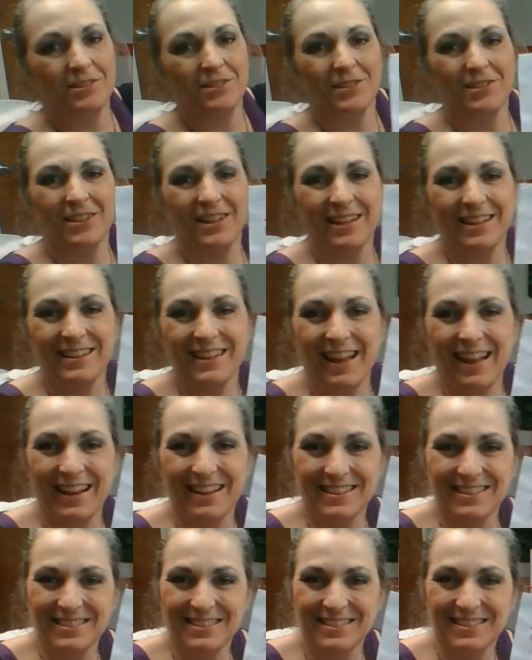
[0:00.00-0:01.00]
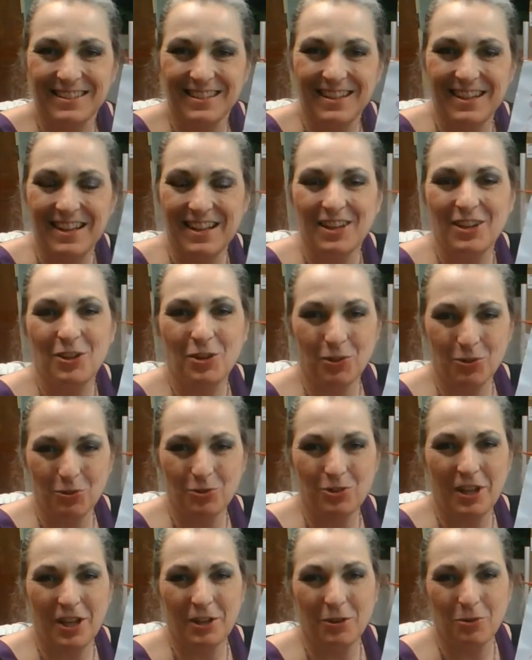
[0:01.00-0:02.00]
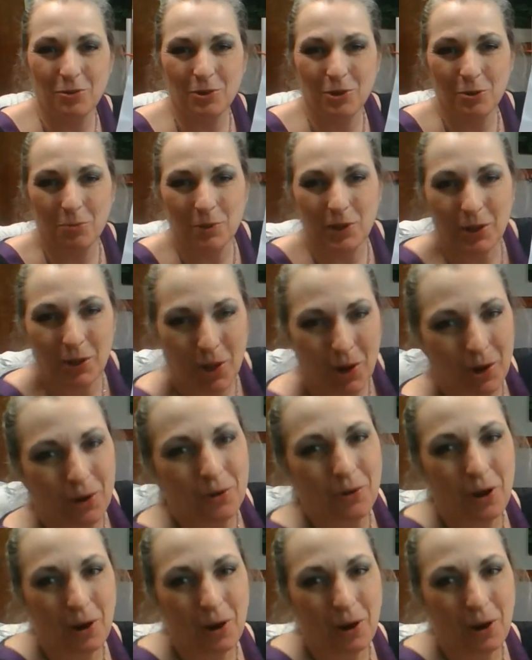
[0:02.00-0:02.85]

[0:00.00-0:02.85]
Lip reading: just like that. Yours will take you a little bit longer,